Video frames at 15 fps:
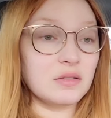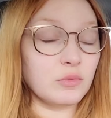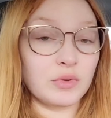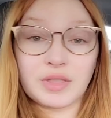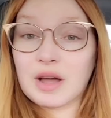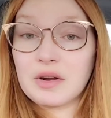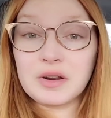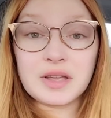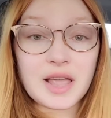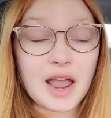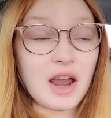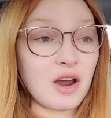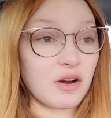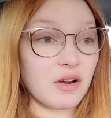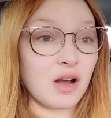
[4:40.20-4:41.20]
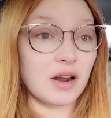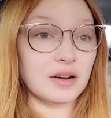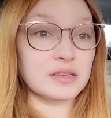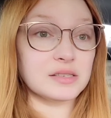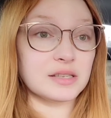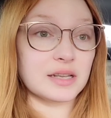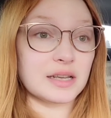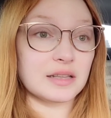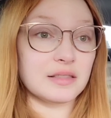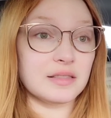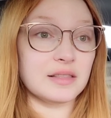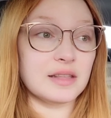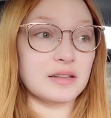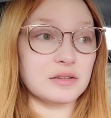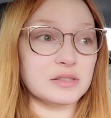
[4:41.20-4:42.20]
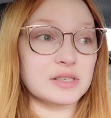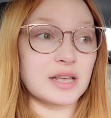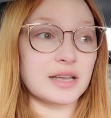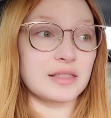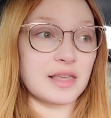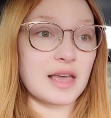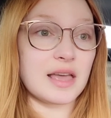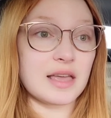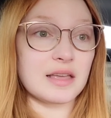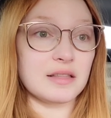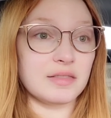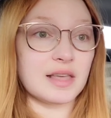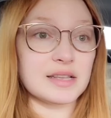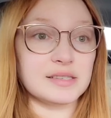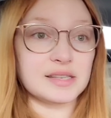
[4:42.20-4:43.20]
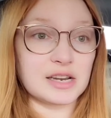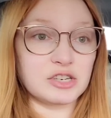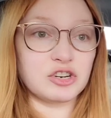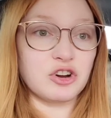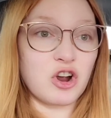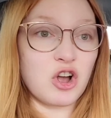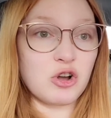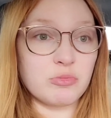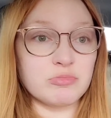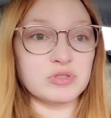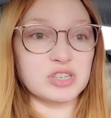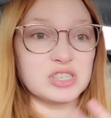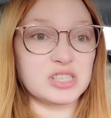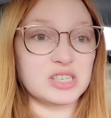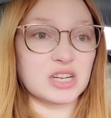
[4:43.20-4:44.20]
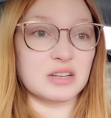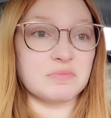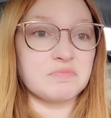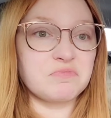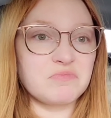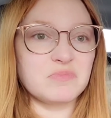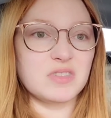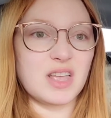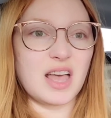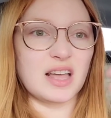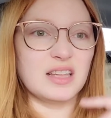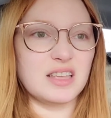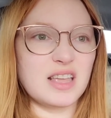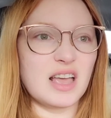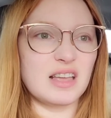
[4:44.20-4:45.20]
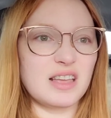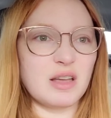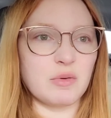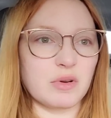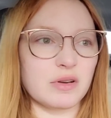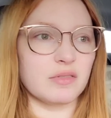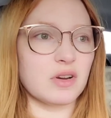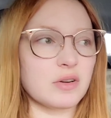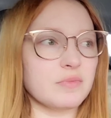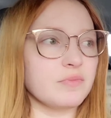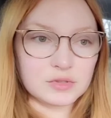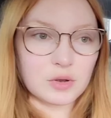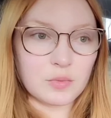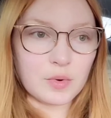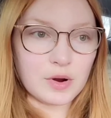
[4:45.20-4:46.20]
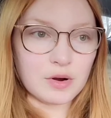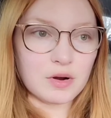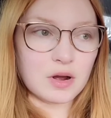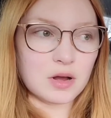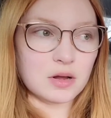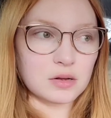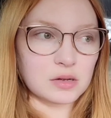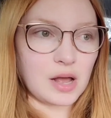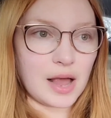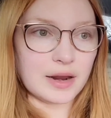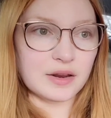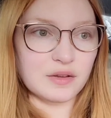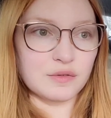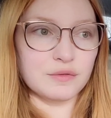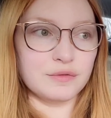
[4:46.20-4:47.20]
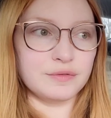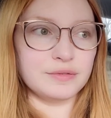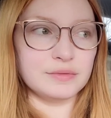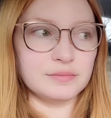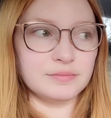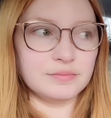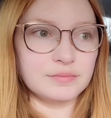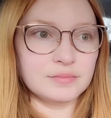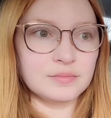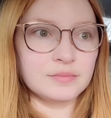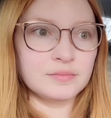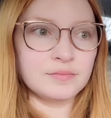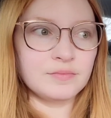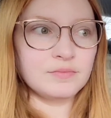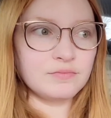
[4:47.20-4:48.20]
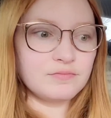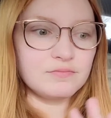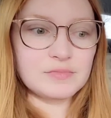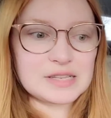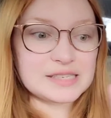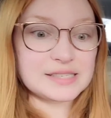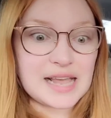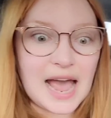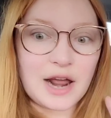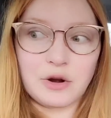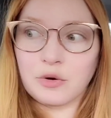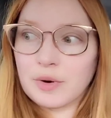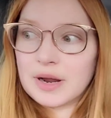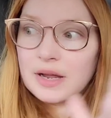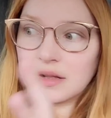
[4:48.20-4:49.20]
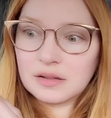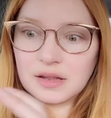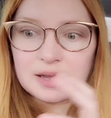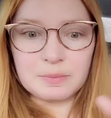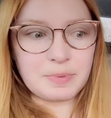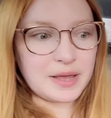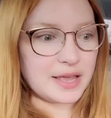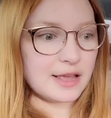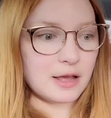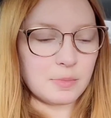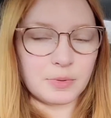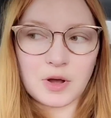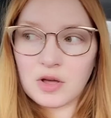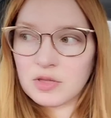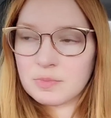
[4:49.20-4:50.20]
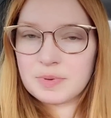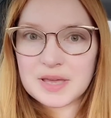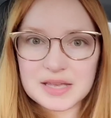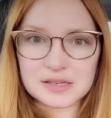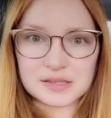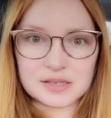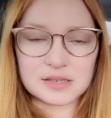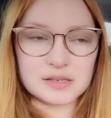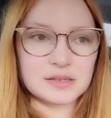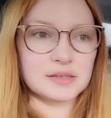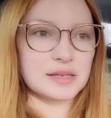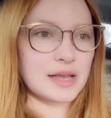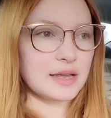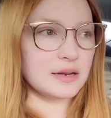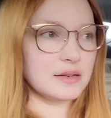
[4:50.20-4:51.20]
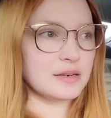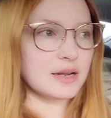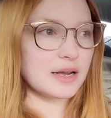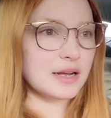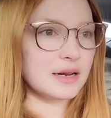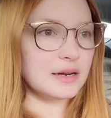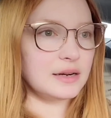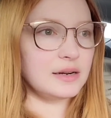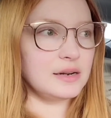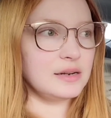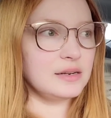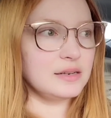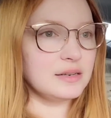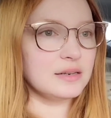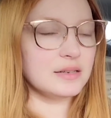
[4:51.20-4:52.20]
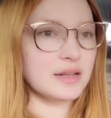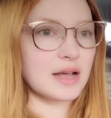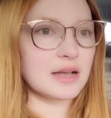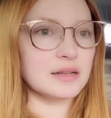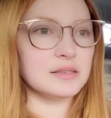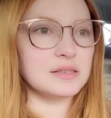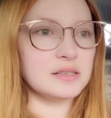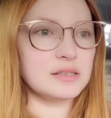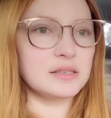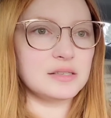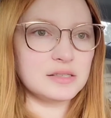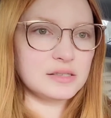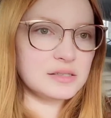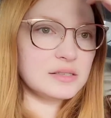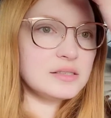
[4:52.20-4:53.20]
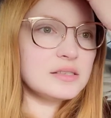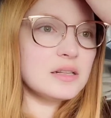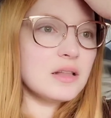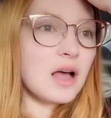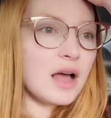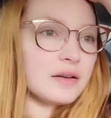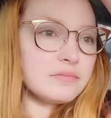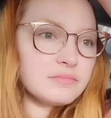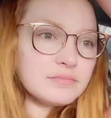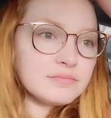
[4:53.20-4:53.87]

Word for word: a care, honestly. It was like they sent her home just to, yeah, get rid of her. So we're all kind of scattering, like picking up all the pieces, and yeah, it's a lot.